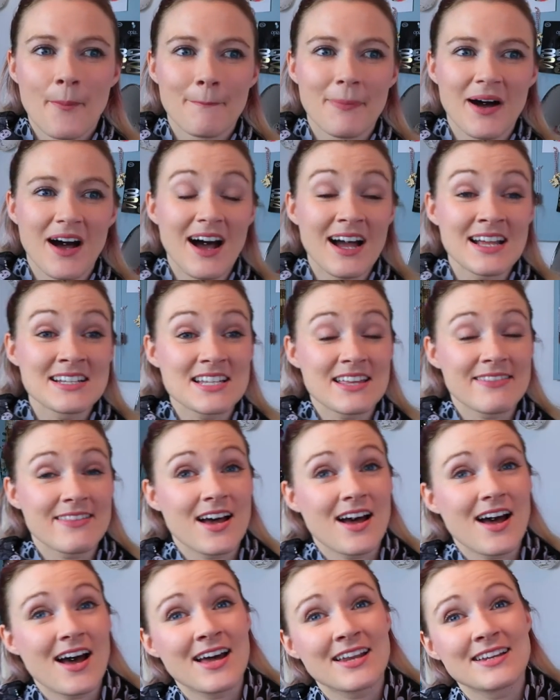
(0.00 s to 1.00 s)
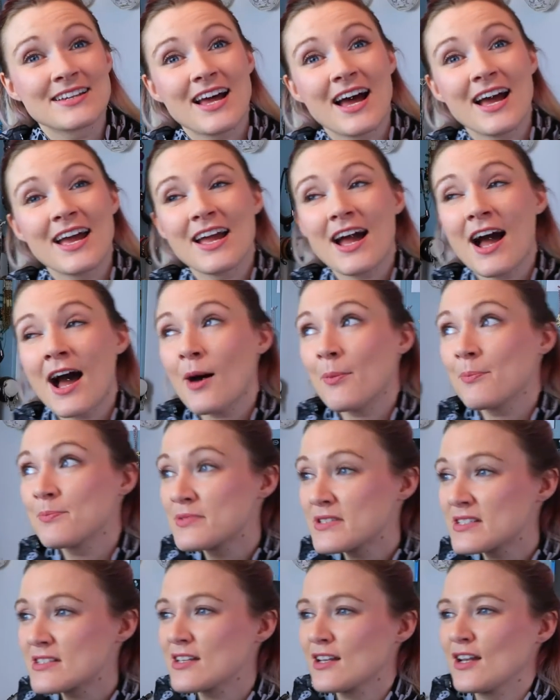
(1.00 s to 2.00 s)
But I did that, and I
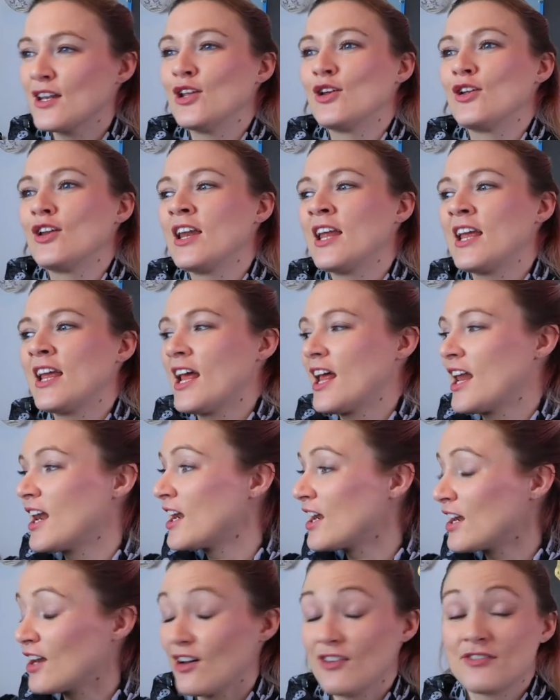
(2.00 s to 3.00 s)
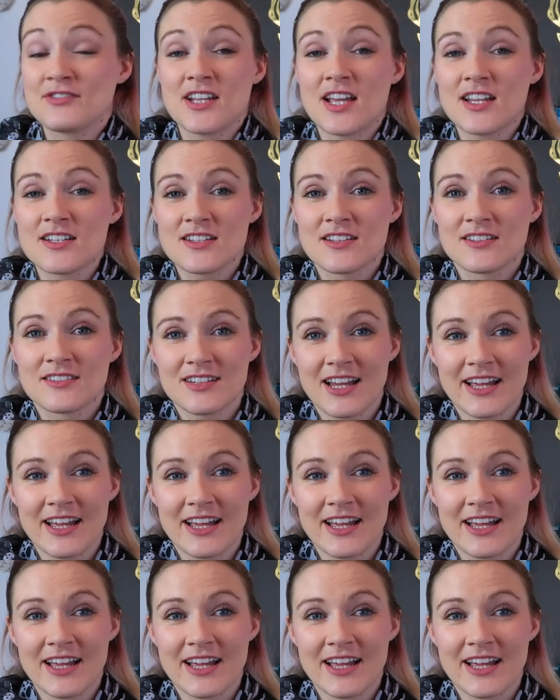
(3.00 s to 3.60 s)
absolutely loved it.